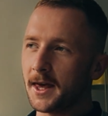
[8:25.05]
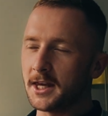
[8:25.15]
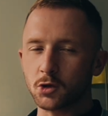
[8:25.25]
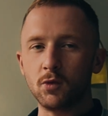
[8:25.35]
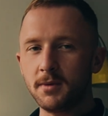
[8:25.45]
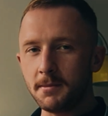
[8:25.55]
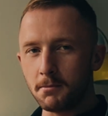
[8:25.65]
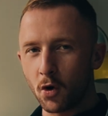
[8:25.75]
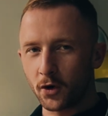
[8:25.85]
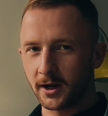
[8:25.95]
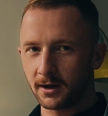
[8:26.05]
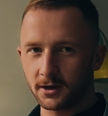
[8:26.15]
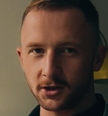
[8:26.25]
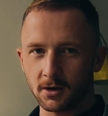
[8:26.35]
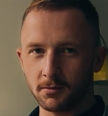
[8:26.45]
This would be morning
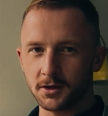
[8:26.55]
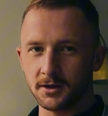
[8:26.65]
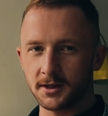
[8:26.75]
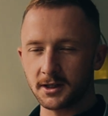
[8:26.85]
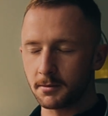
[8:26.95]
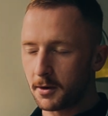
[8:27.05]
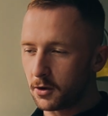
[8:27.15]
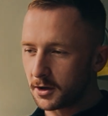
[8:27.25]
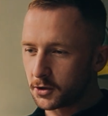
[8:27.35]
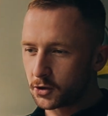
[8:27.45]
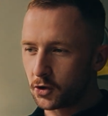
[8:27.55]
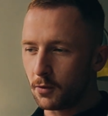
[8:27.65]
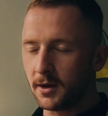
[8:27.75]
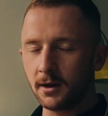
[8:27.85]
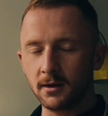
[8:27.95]
assumptions. It's about
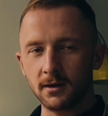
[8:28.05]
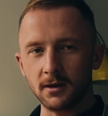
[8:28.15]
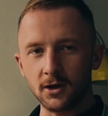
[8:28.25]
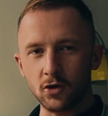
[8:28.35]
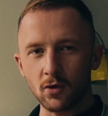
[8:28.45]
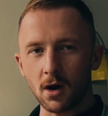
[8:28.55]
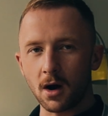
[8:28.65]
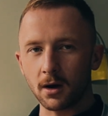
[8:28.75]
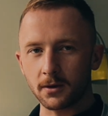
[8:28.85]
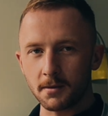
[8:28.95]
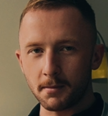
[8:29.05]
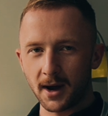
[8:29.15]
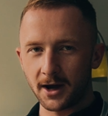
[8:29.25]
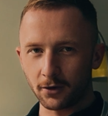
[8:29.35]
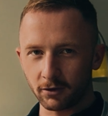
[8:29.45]
assuming that you are the
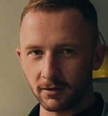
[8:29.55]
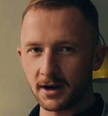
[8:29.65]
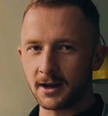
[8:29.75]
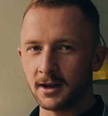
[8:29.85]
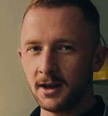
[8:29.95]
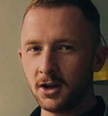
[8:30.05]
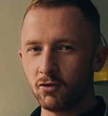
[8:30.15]
man already.